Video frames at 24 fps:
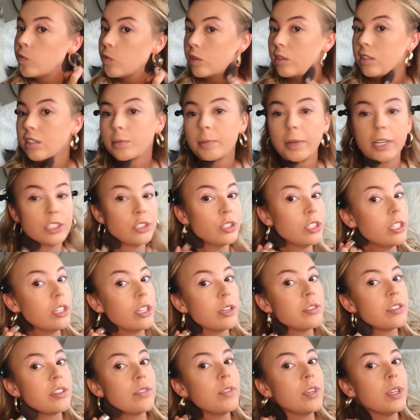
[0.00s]
especially
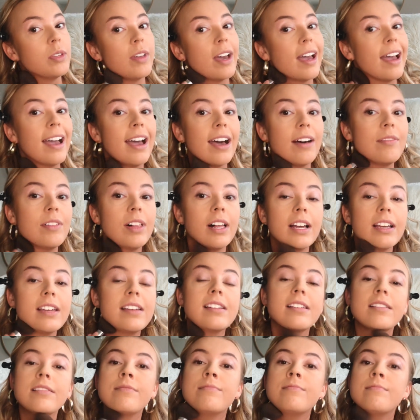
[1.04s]
those of you that have
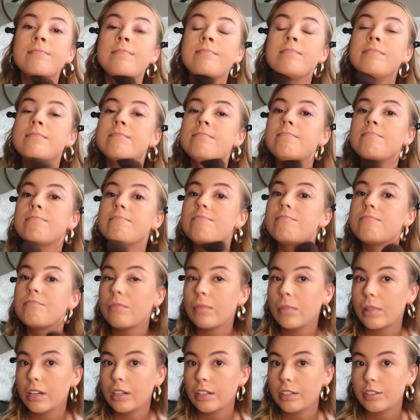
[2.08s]
like
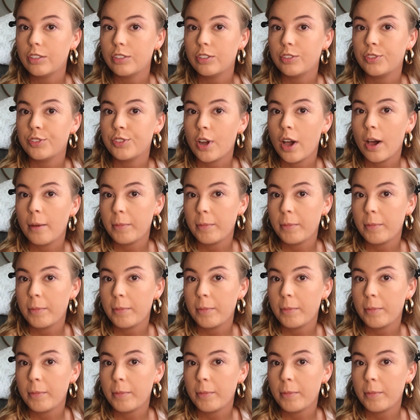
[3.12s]
not